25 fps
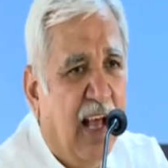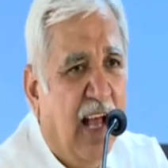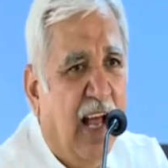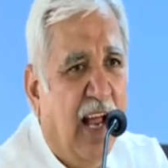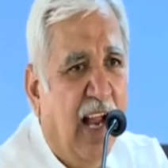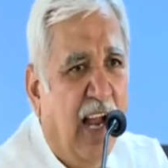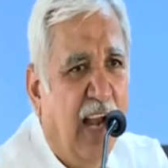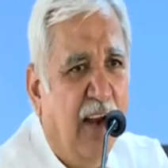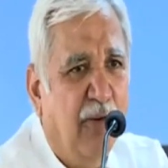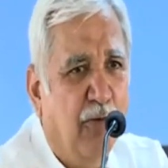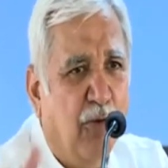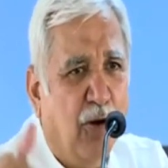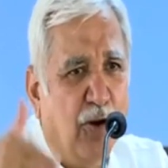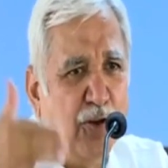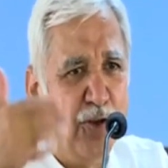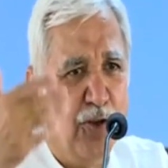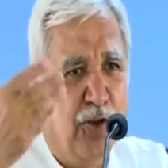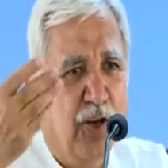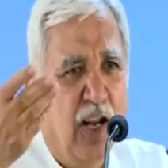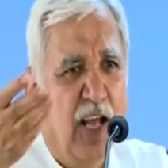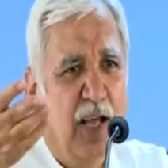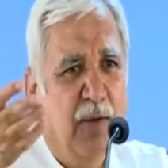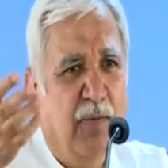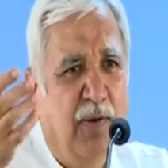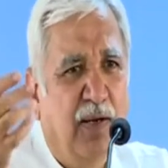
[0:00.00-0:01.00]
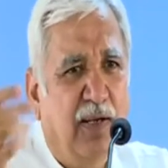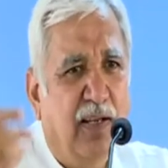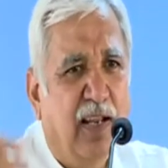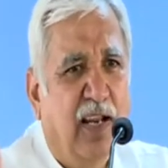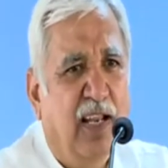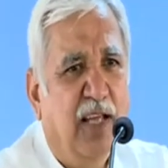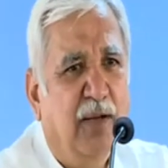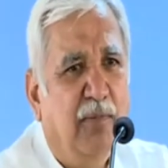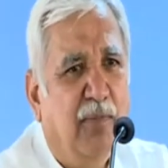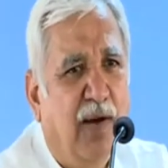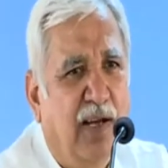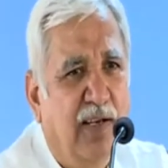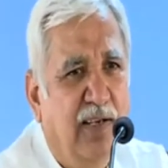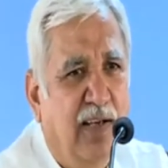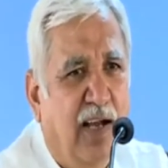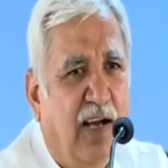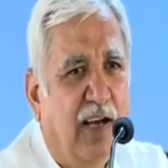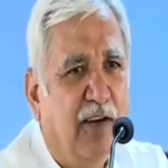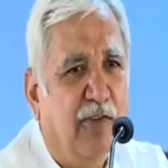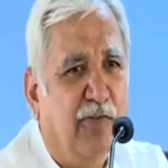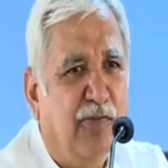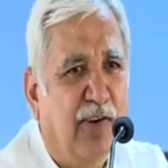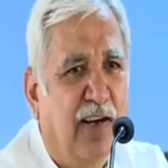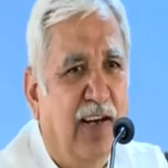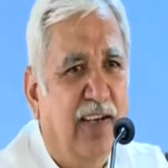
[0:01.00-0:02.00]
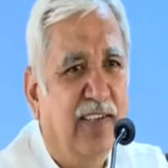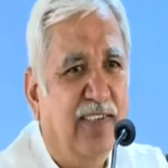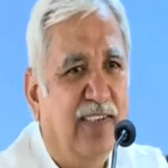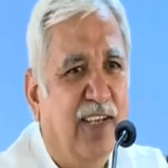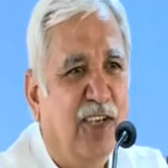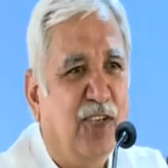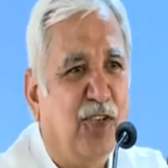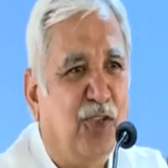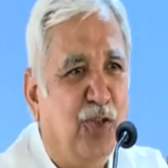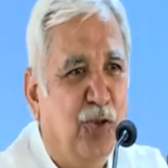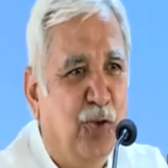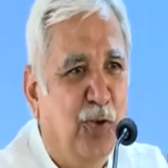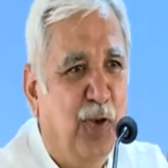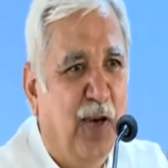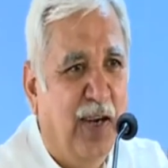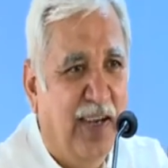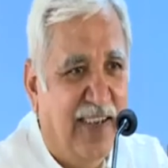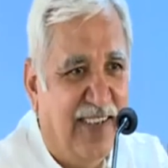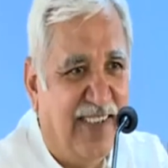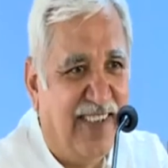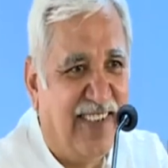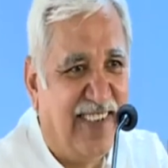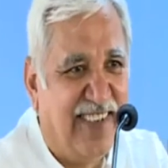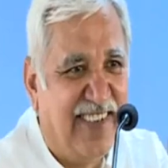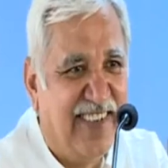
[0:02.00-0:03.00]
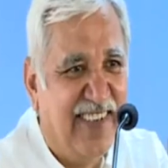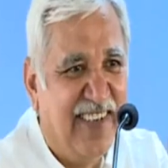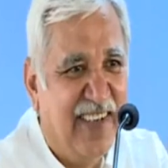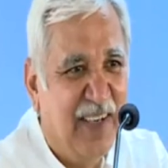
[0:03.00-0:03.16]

And what should I be telling my young friends, the students,